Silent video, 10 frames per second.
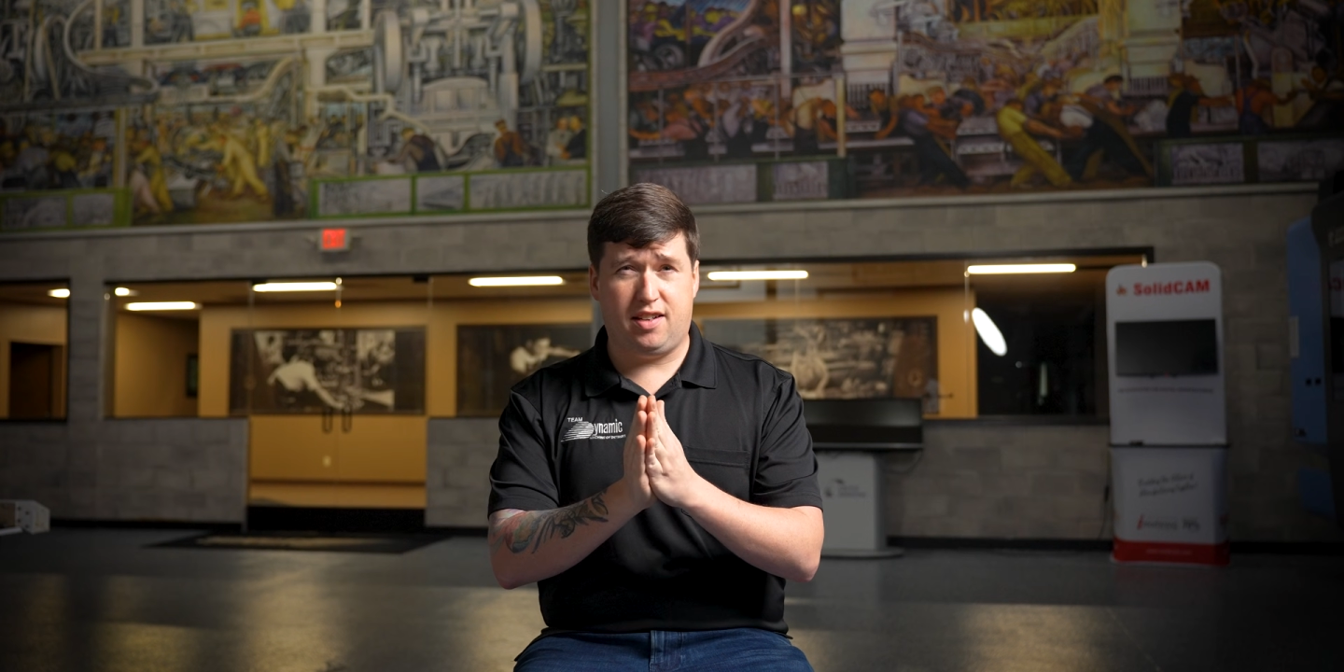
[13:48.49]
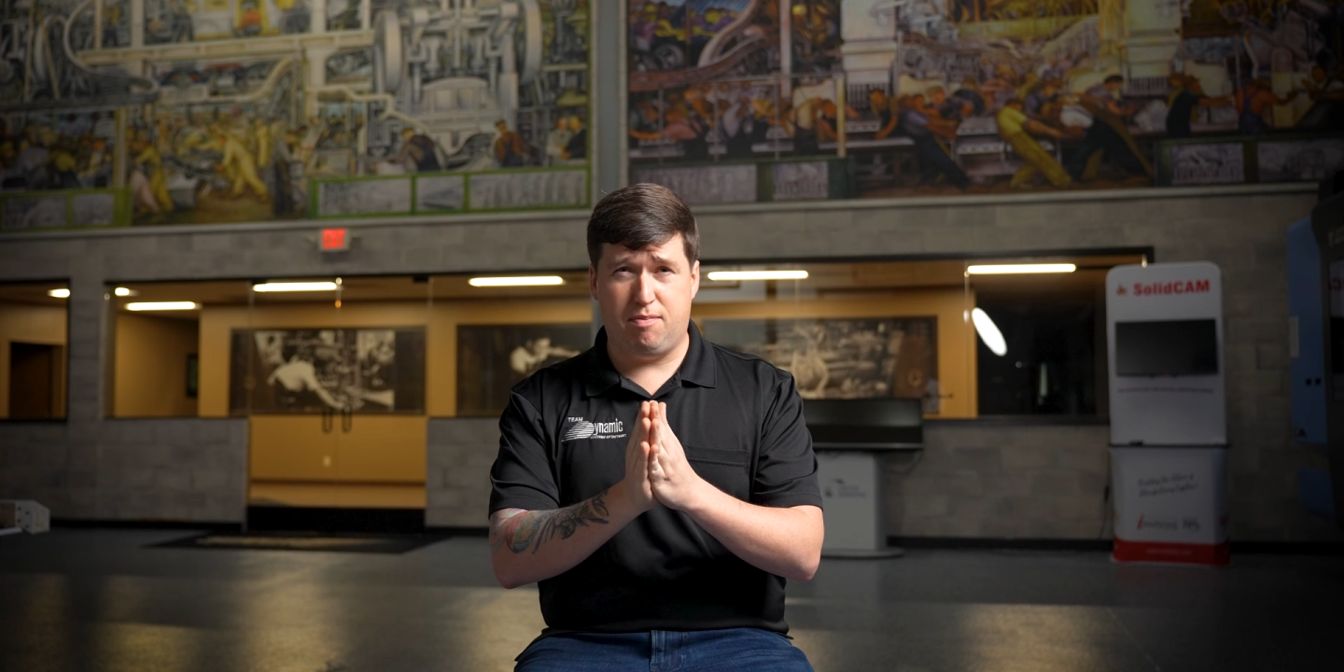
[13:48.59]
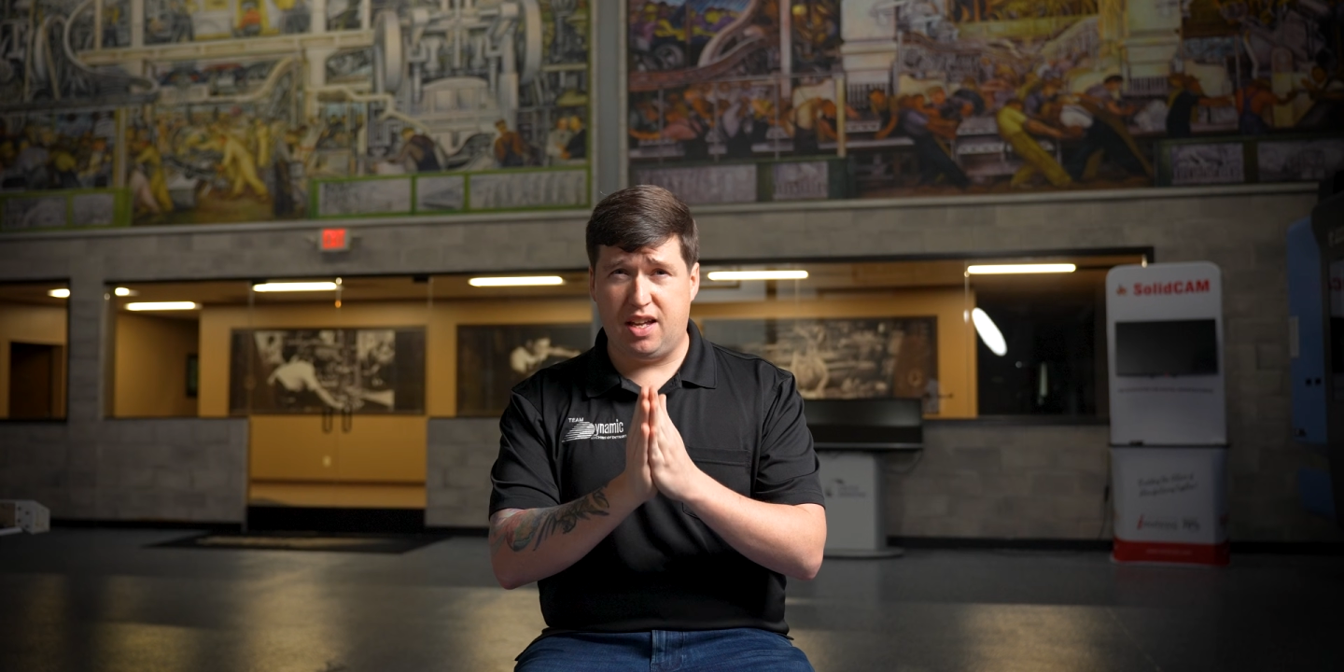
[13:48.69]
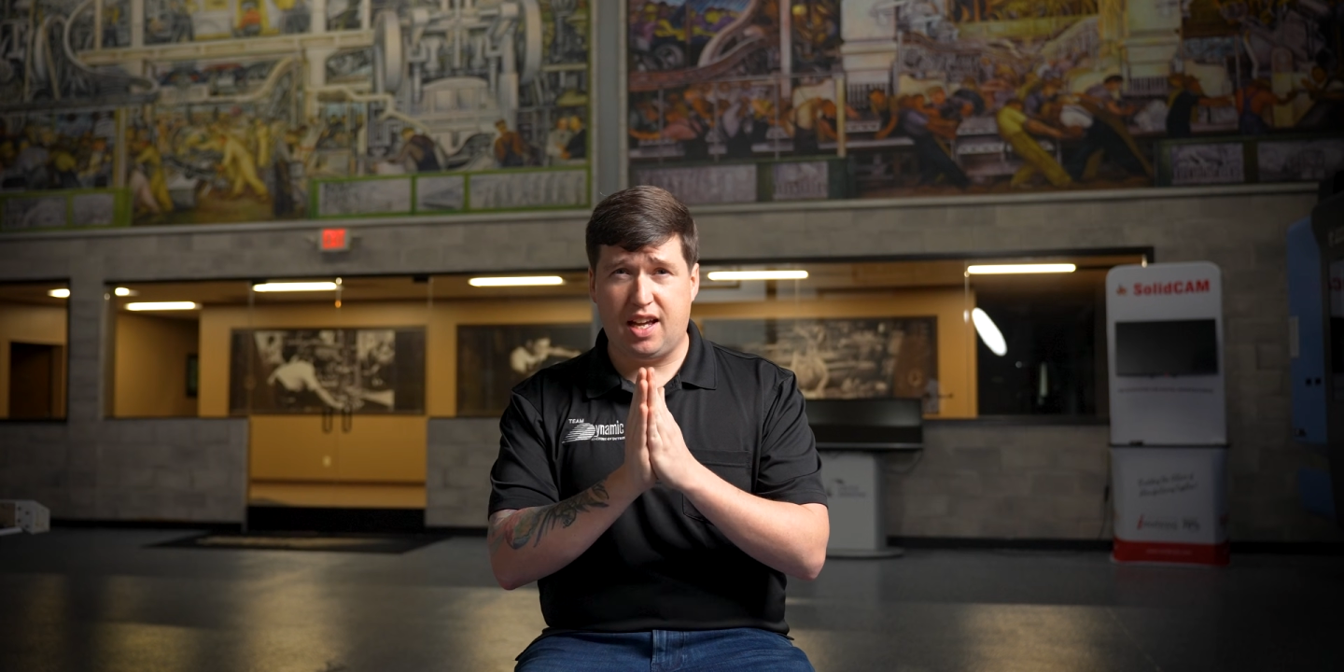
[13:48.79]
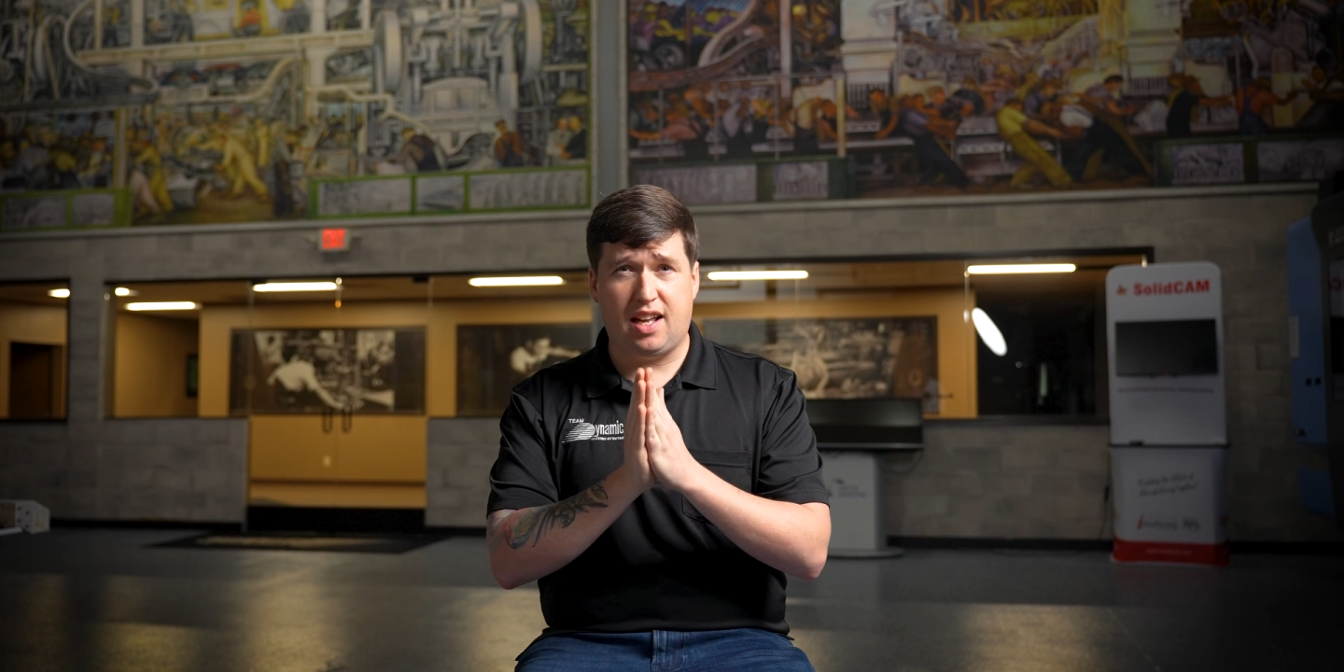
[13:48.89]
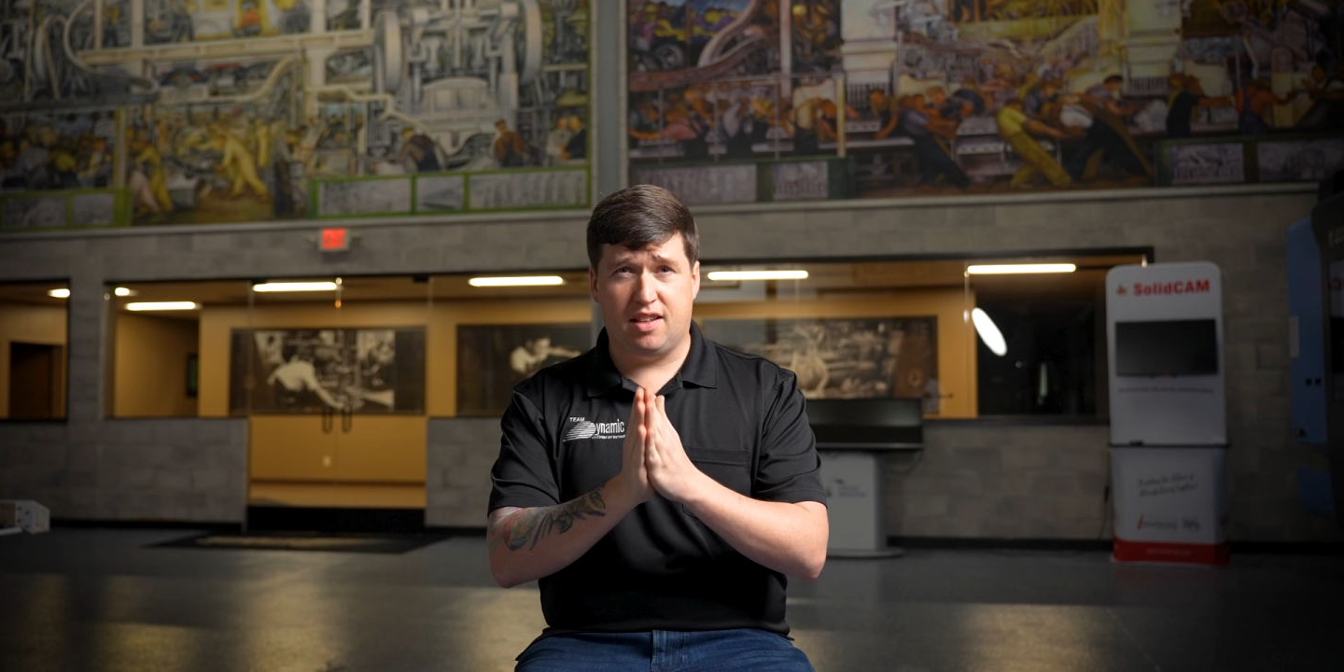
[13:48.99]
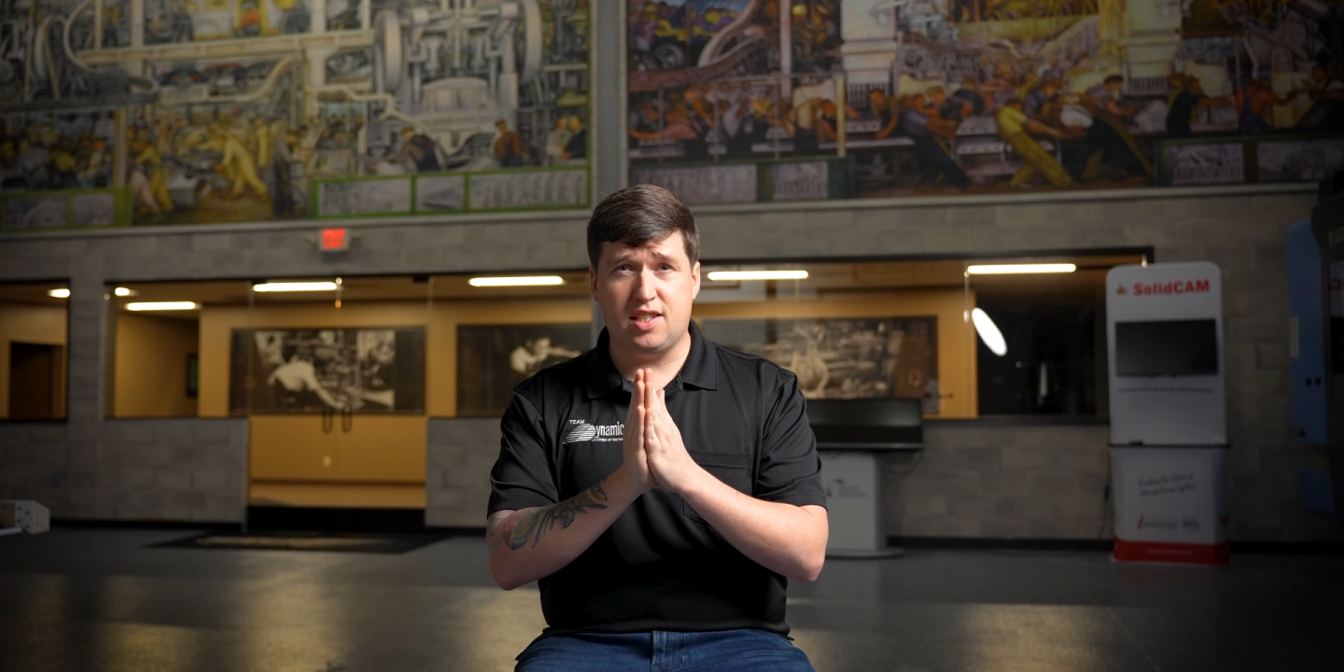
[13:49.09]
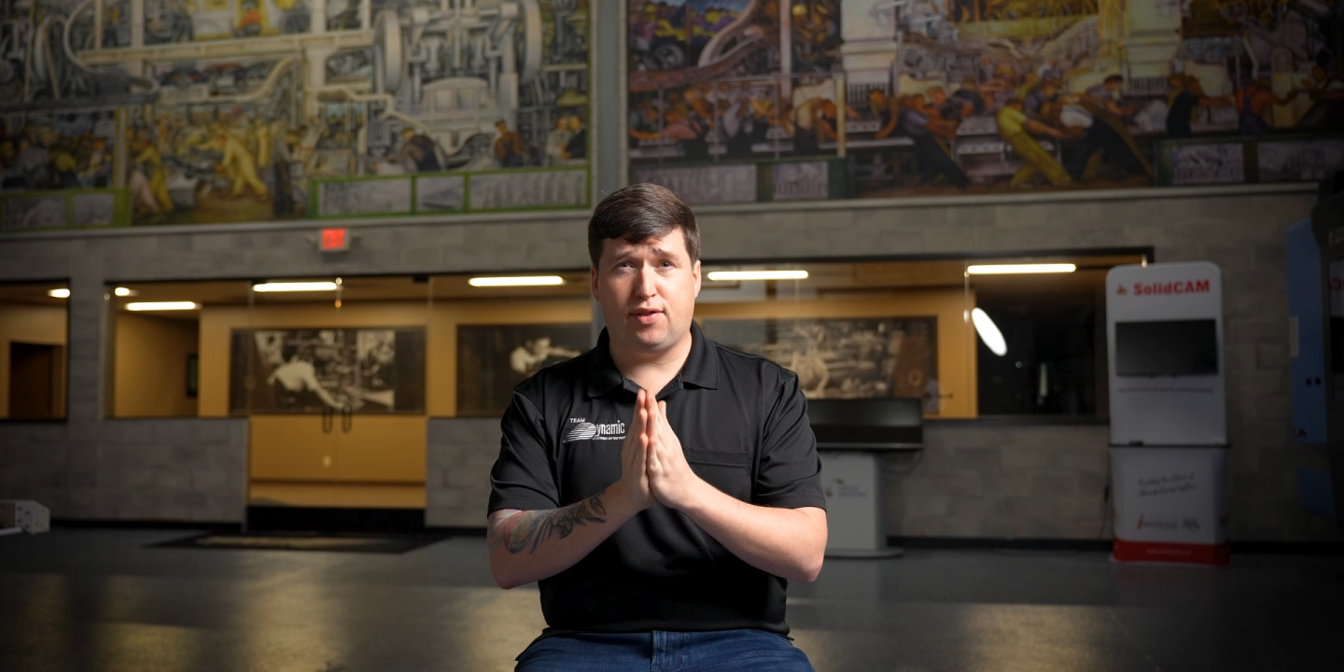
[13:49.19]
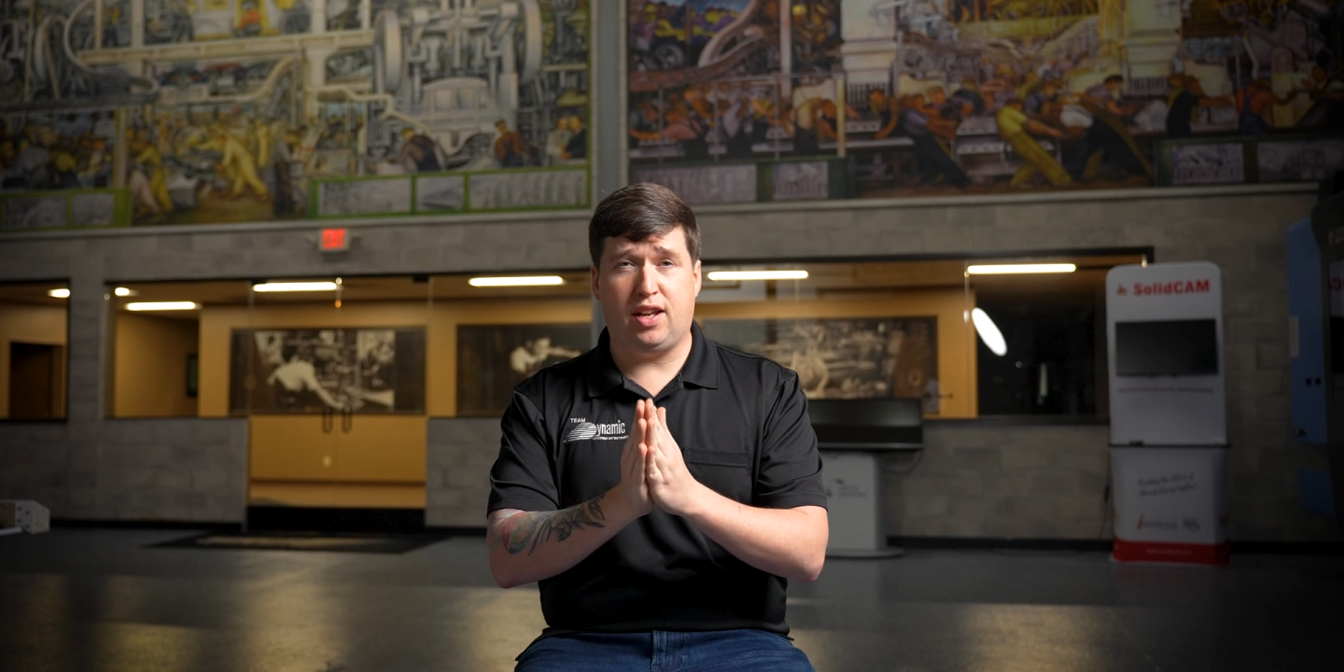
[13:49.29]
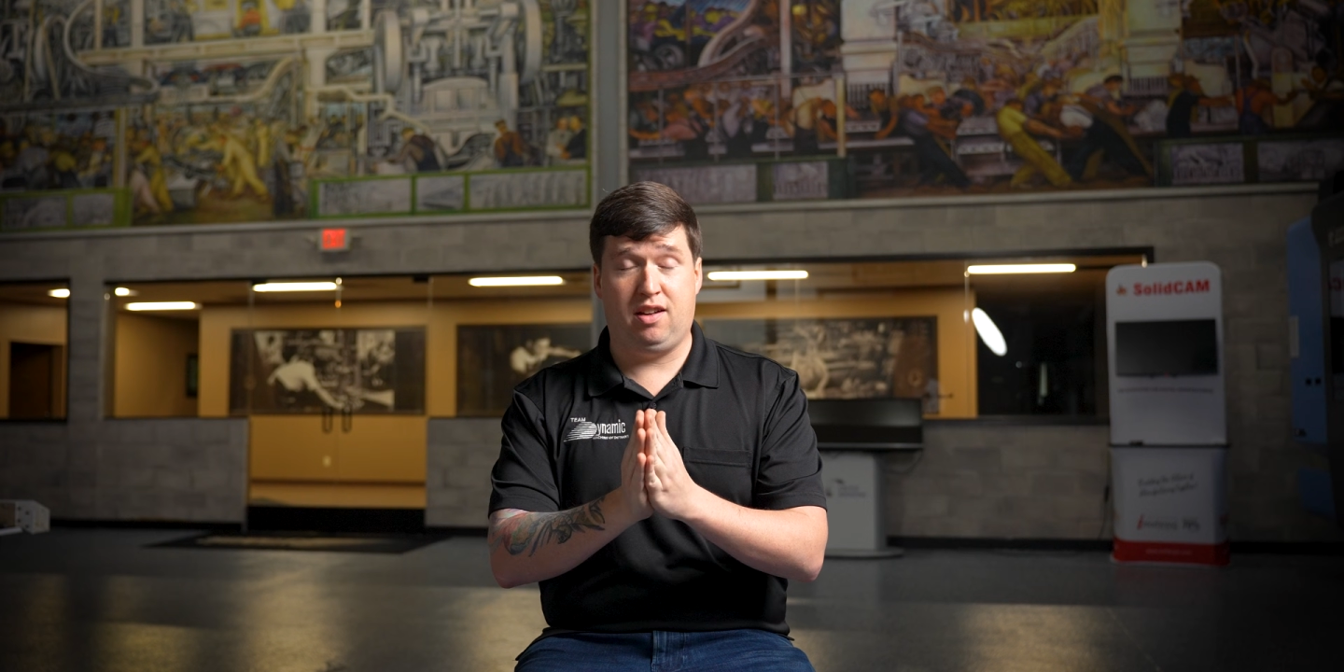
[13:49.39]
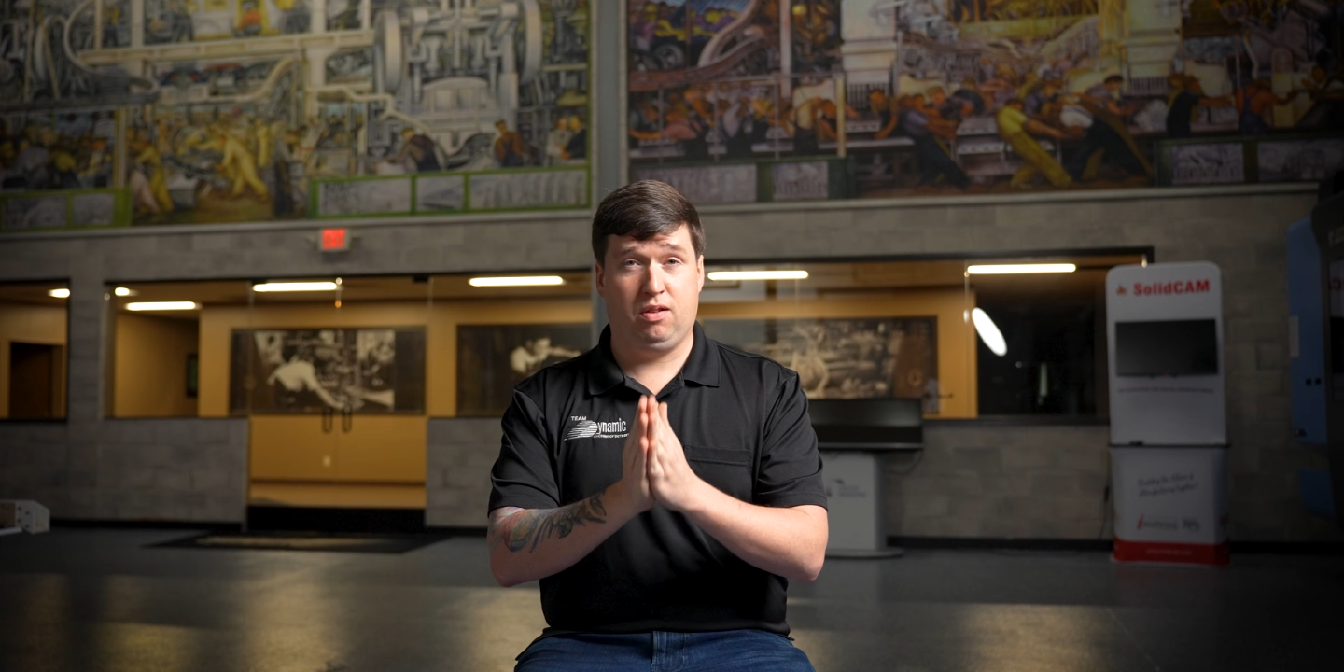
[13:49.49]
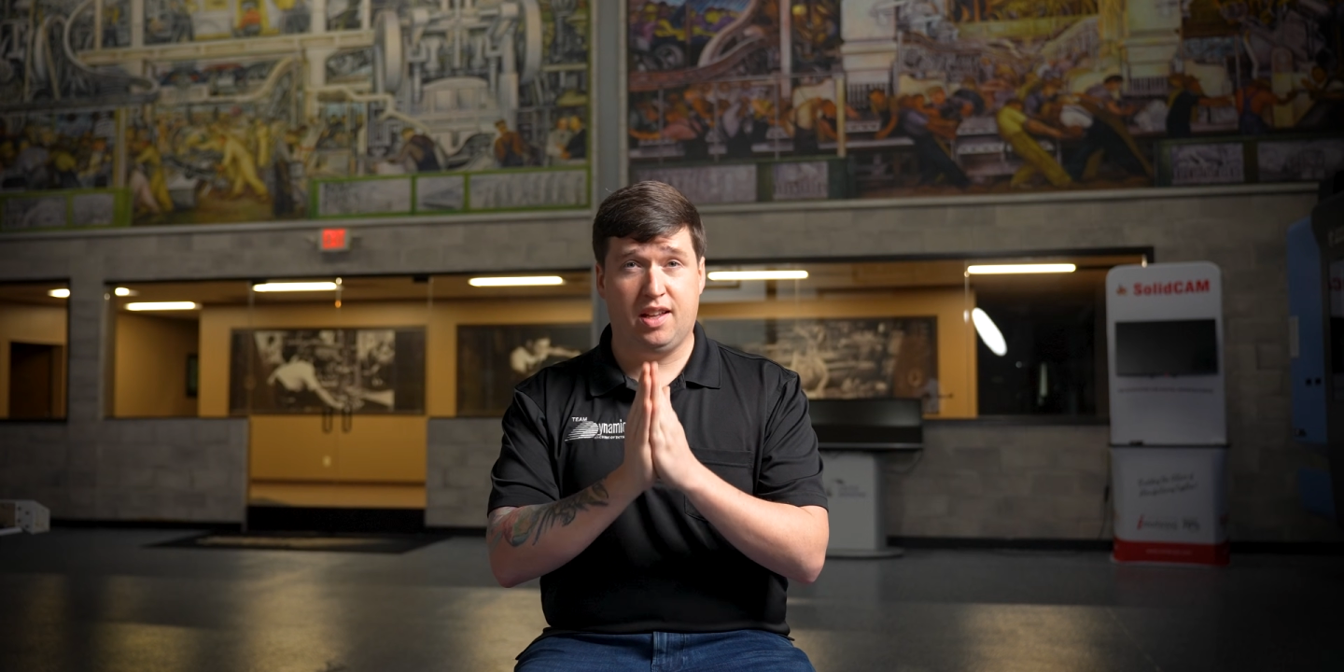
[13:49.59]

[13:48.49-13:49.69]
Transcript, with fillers: to me yet in this video,